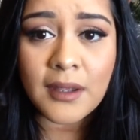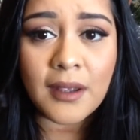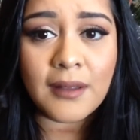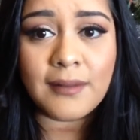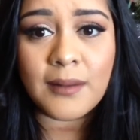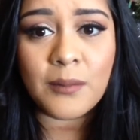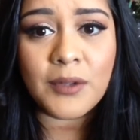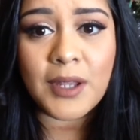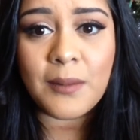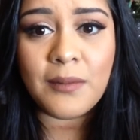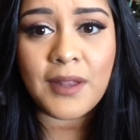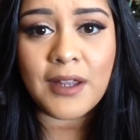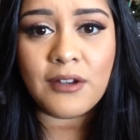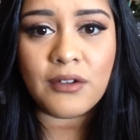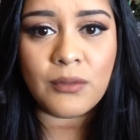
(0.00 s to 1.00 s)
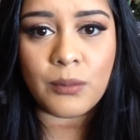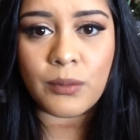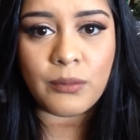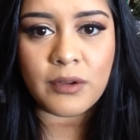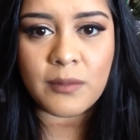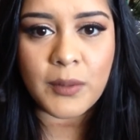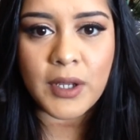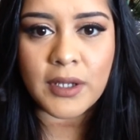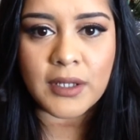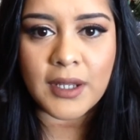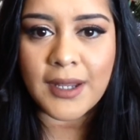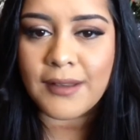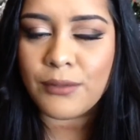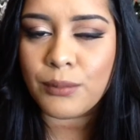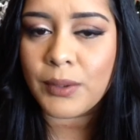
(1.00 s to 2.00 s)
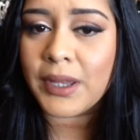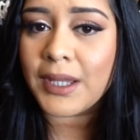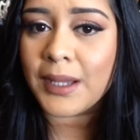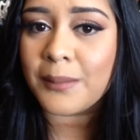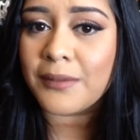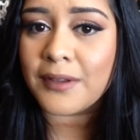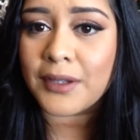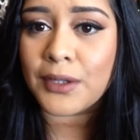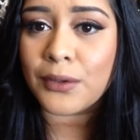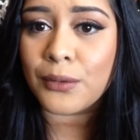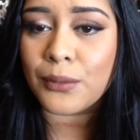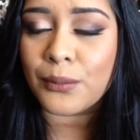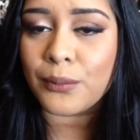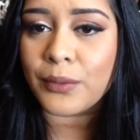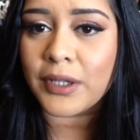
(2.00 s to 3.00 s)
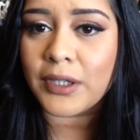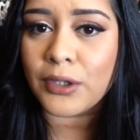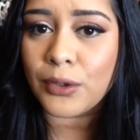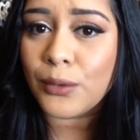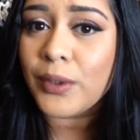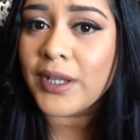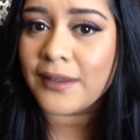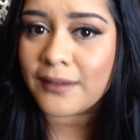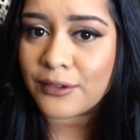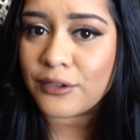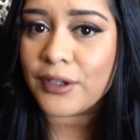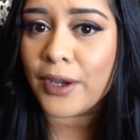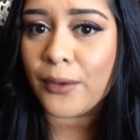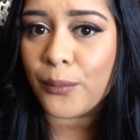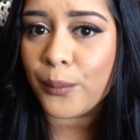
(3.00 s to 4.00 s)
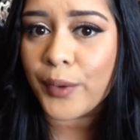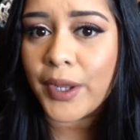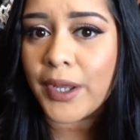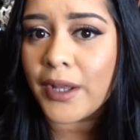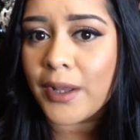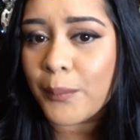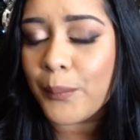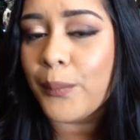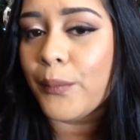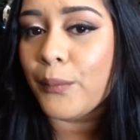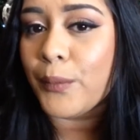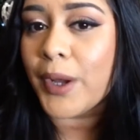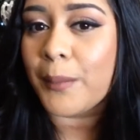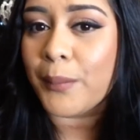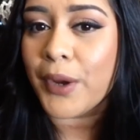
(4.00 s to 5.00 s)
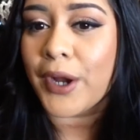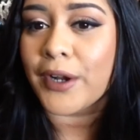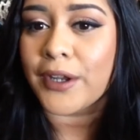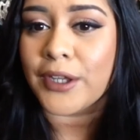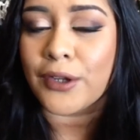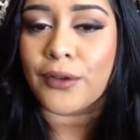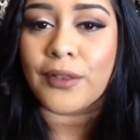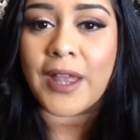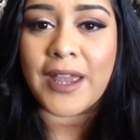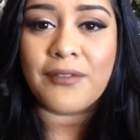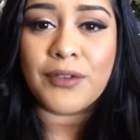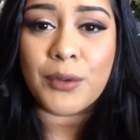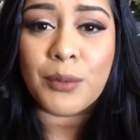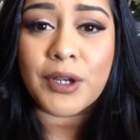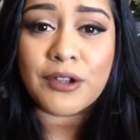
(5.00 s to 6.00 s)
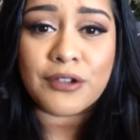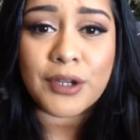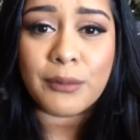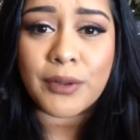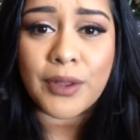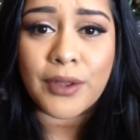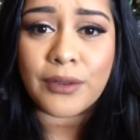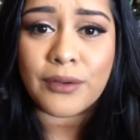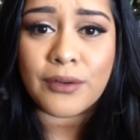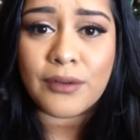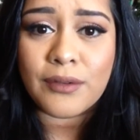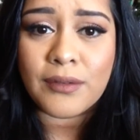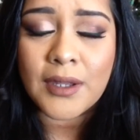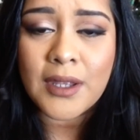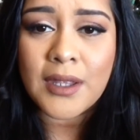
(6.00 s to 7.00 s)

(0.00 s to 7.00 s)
And sometimes I just won't respond. It's really up to you. You get to share what part of your life you want to share with others.